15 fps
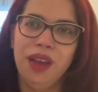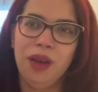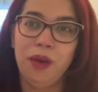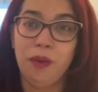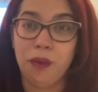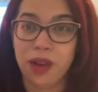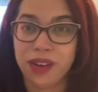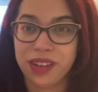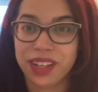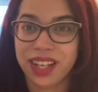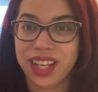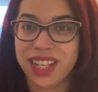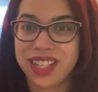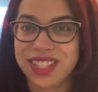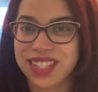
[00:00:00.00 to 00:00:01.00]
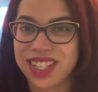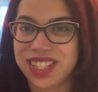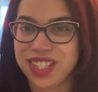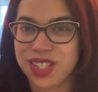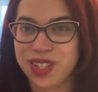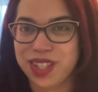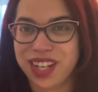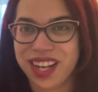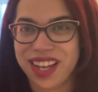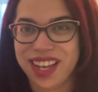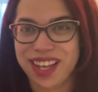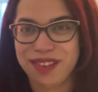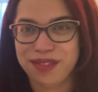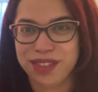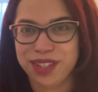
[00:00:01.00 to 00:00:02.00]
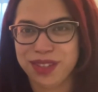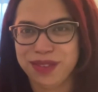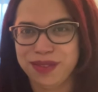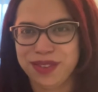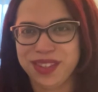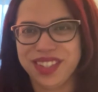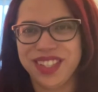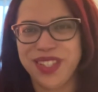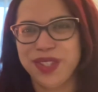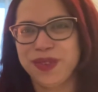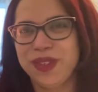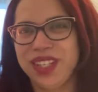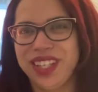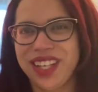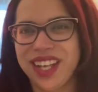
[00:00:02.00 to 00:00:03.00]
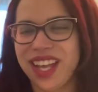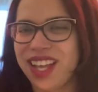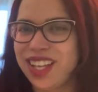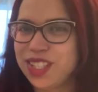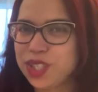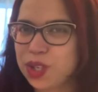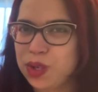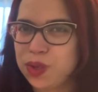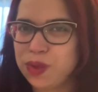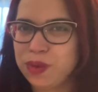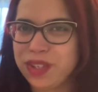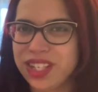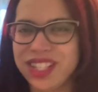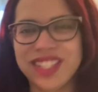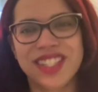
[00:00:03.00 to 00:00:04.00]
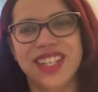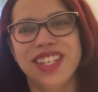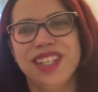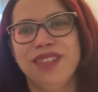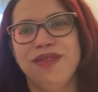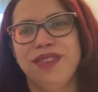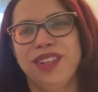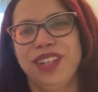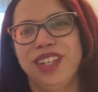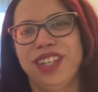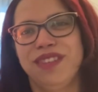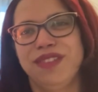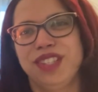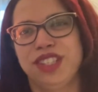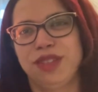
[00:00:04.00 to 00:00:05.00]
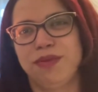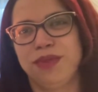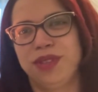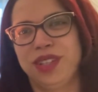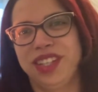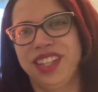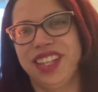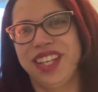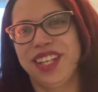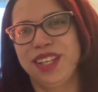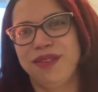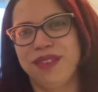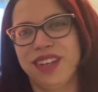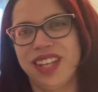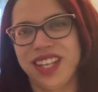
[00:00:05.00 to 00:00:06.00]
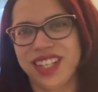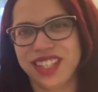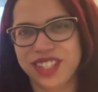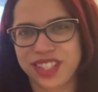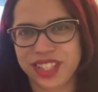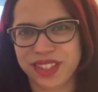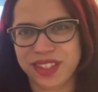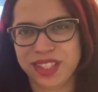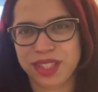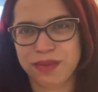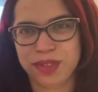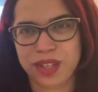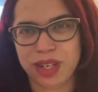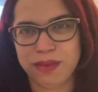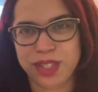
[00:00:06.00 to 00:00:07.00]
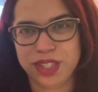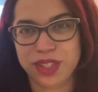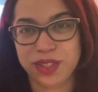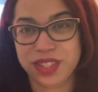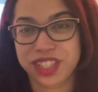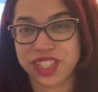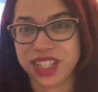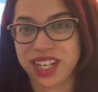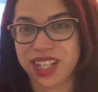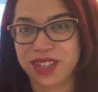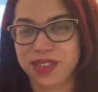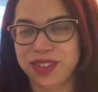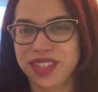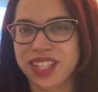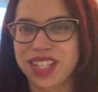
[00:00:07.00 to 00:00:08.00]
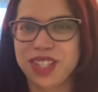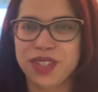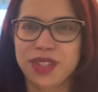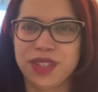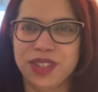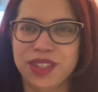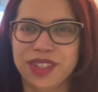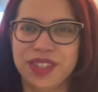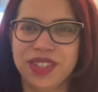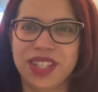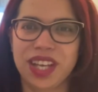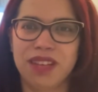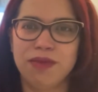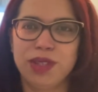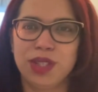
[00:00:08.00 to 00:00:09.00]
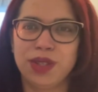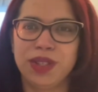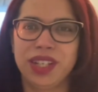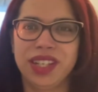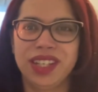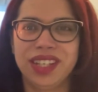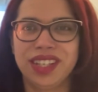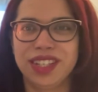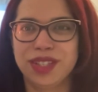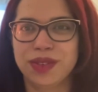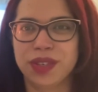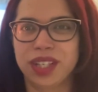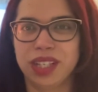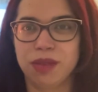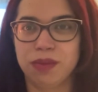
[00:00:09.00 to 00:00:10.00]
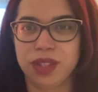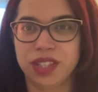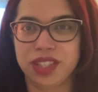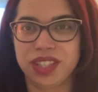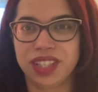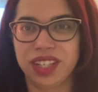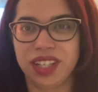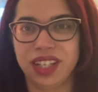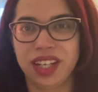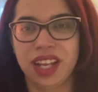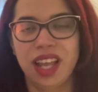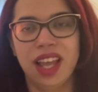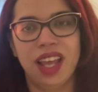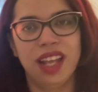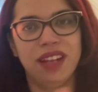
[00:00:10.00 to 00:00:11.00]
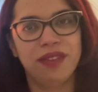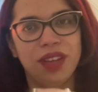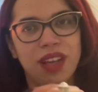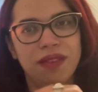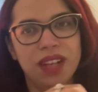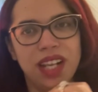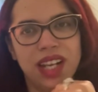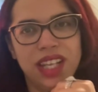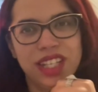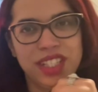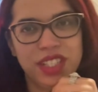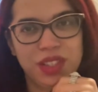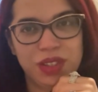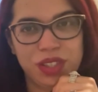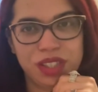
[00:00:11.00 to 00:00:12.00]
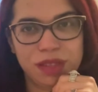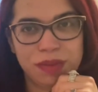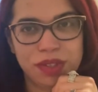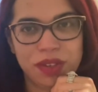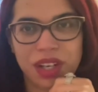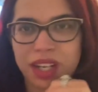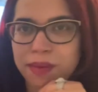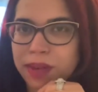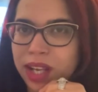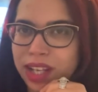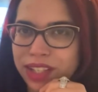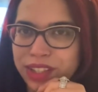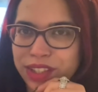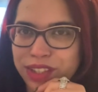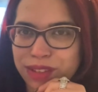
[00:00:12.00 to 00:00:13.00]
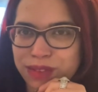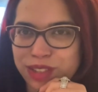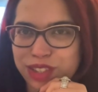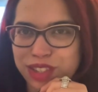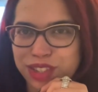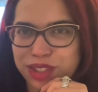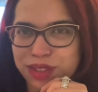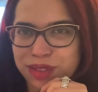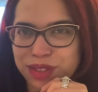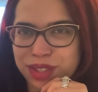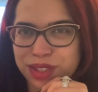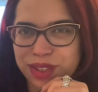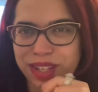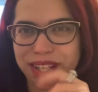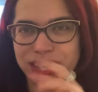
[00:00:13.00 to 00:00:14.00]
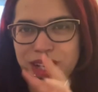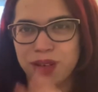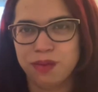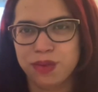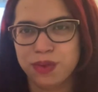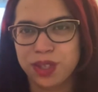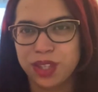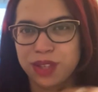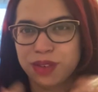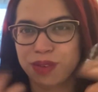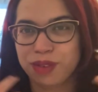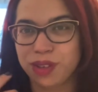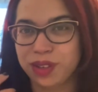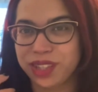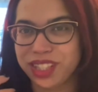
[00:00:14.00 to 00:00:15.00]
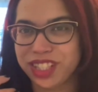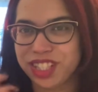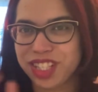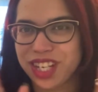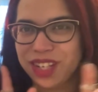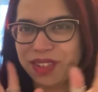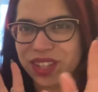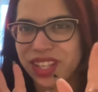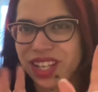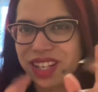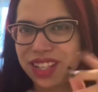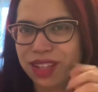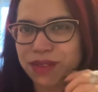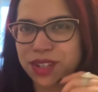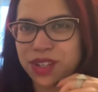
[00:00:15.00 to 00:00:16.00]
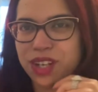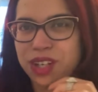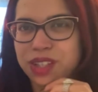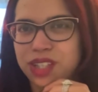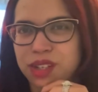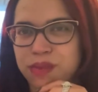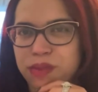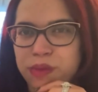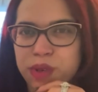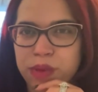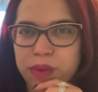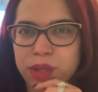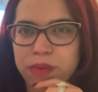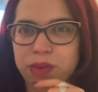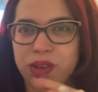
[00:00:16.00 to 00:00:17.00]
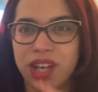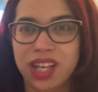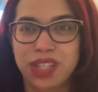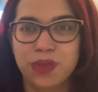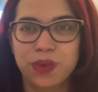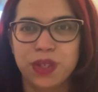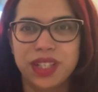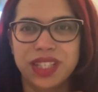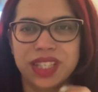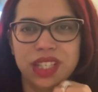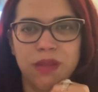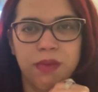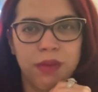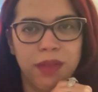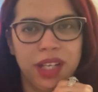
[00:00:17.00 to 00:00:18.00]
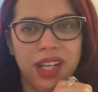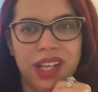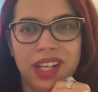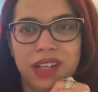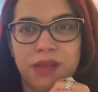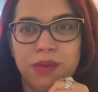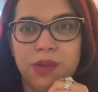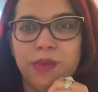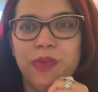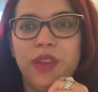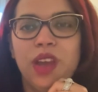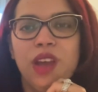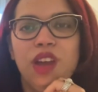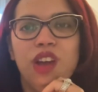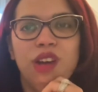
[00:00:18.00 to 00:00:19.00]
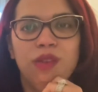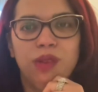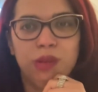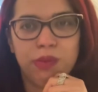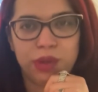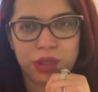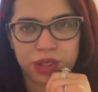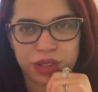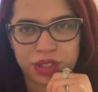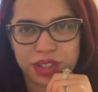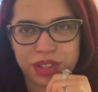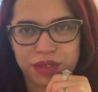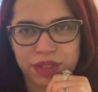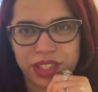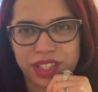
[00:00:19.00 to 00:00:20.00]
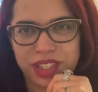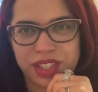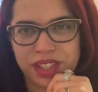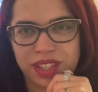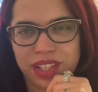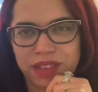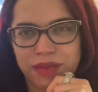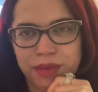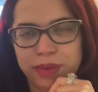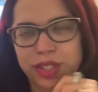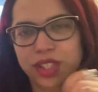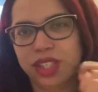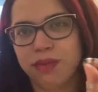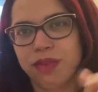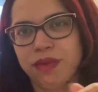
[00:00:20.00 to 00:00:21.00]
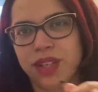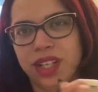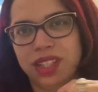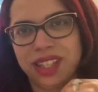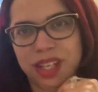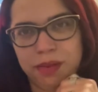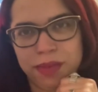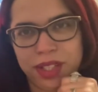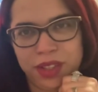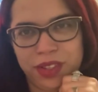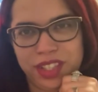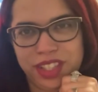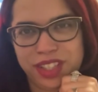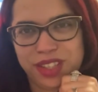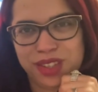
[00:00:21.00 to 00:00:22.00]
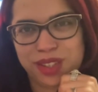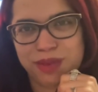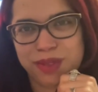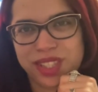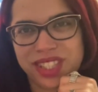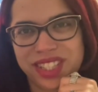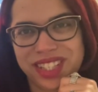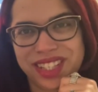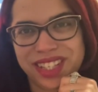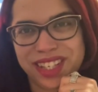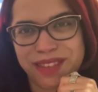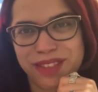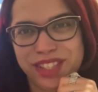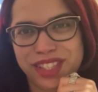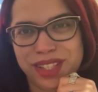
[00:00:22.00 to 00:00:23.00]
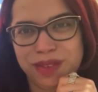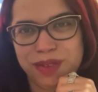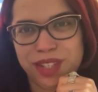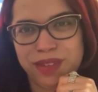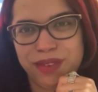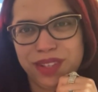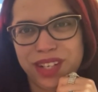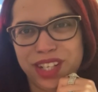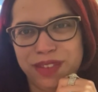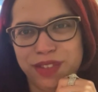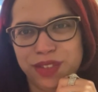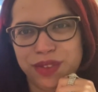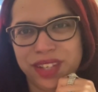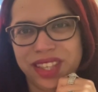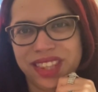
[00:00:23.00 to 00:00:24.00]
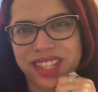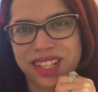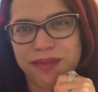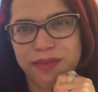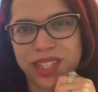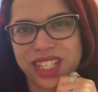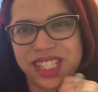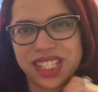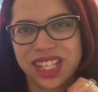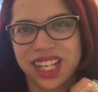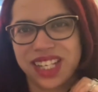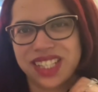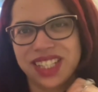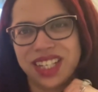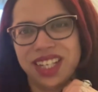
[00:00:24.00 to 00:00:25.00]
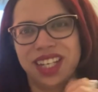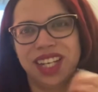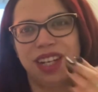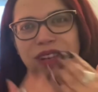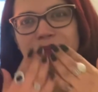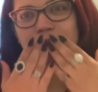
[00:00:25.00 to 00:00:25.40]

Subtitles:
Well, guys, that is all that I have for you for this week. As always, thank you for your love and support. Thank you for liking, sharing, subscribing to the channel. Thank you to all of those that have been donating. It is greatly appreciated. And if you have not liked, share, or subscribed, I encourage you to do so. It helps with growing the channel, getting the video out there for more people, as well as keeping me accountable. For personal readings, all that information can be found down below in the description. Sending every single one of you love, strength, and blessing, guys. Take care.